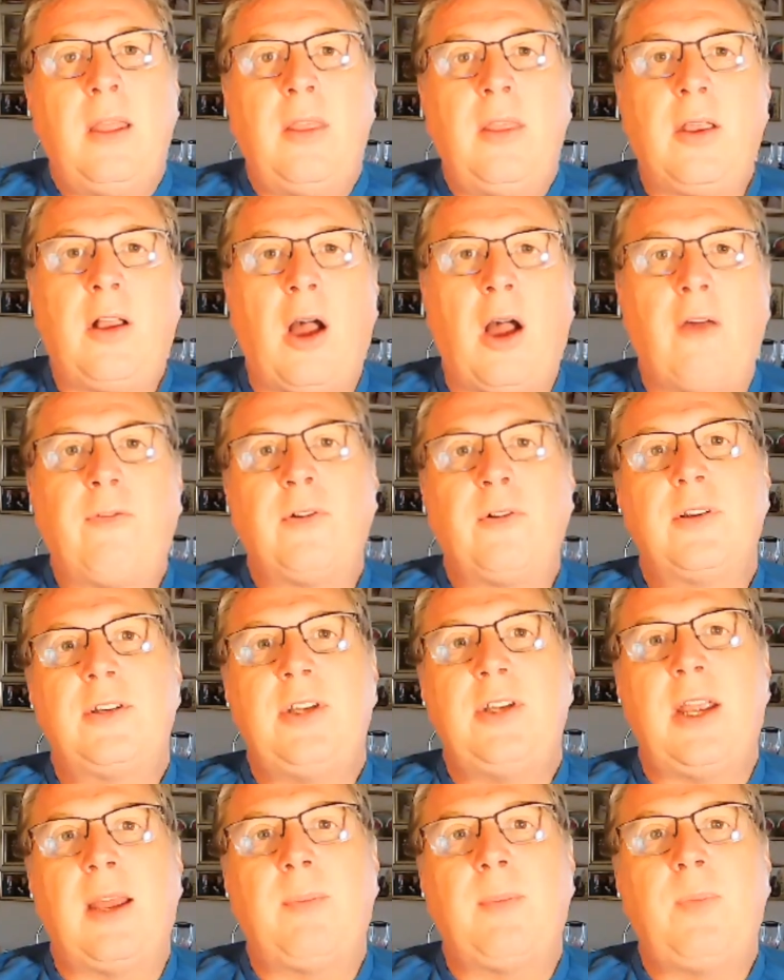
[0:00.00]
the conference
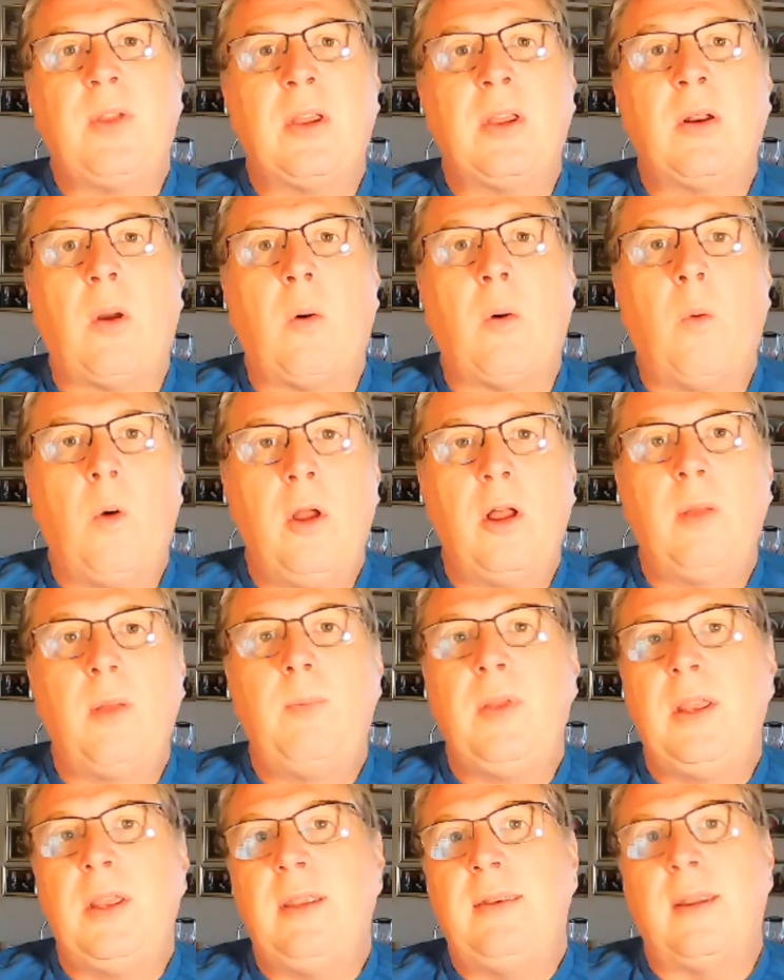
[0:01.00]
champion will
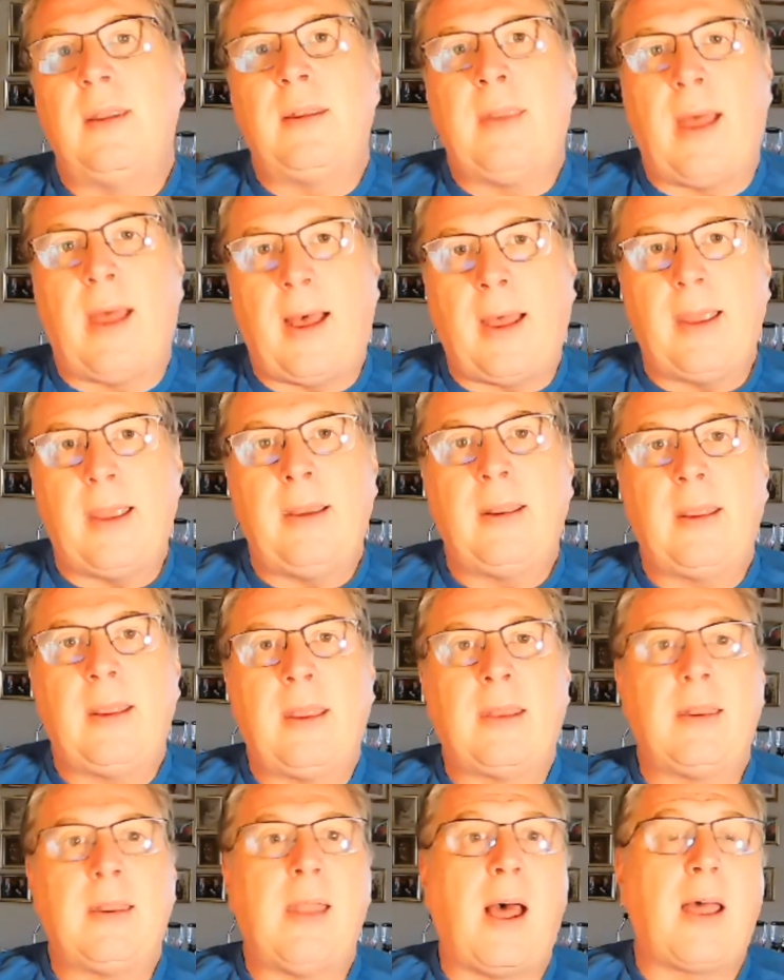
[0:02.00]
be denied
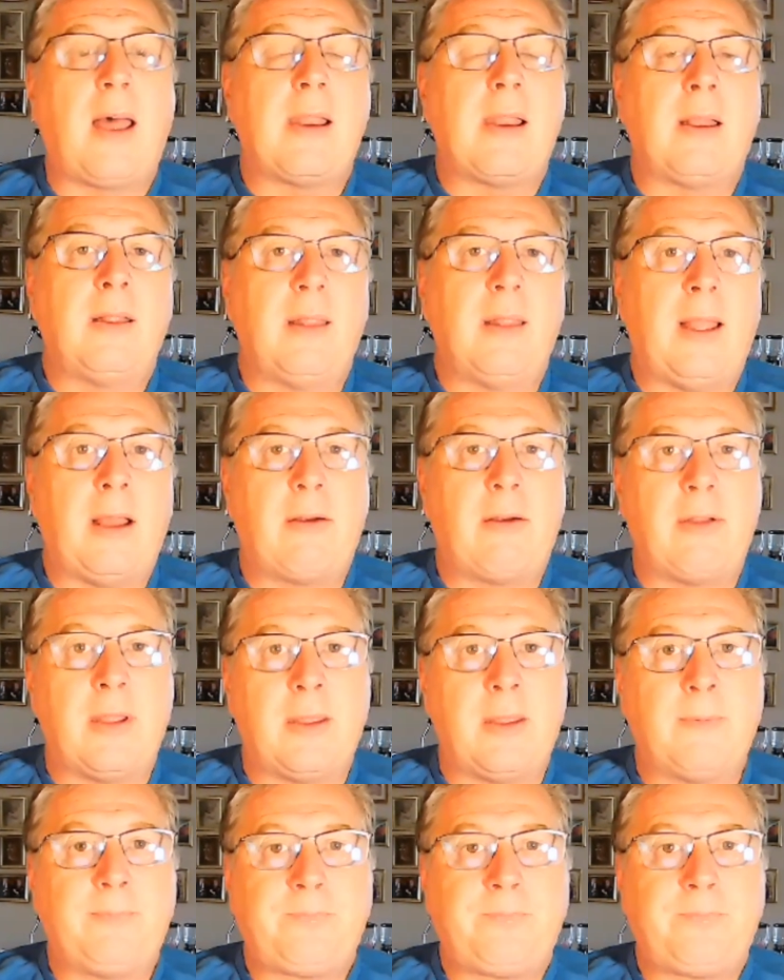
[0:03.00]
and not allowed in.